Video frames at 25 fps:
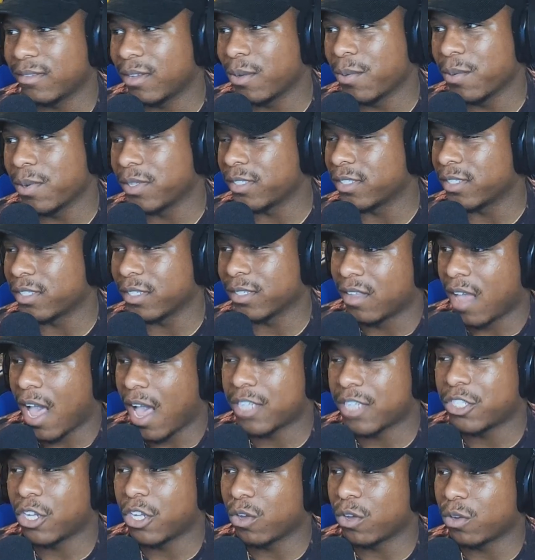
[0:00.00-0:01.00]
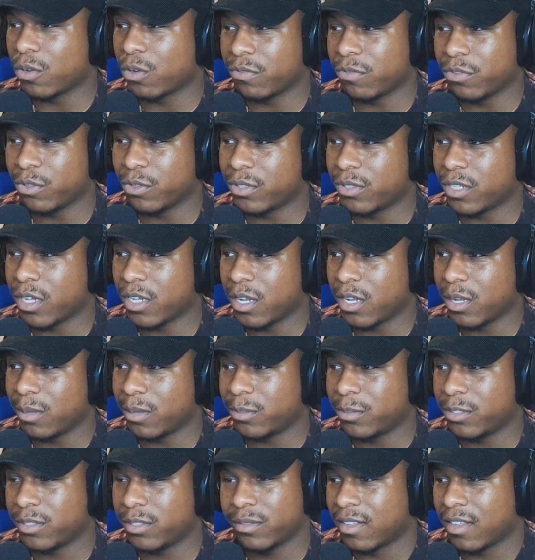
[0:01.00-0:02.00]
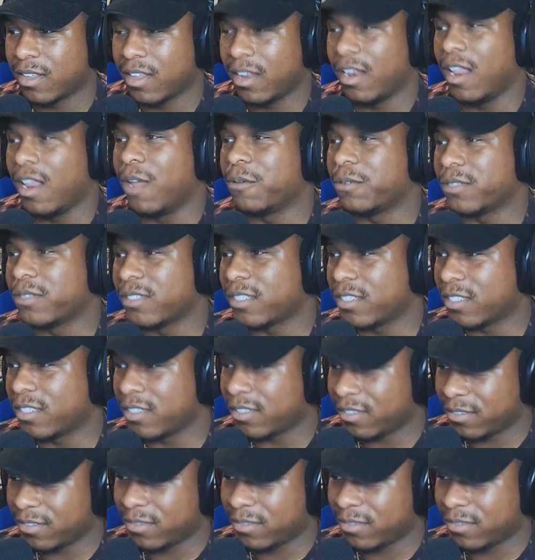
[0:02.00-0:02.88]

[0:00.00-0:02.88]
It wasn't good. I chuckled a few times, and that was it.